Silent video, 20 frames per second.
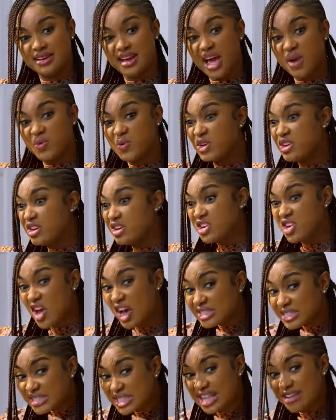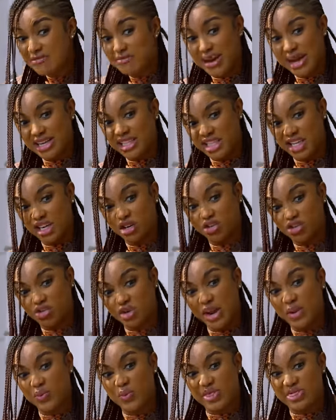I will not leave my
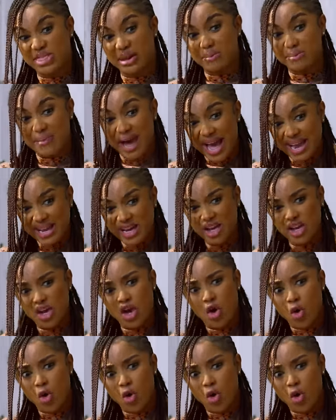children with a man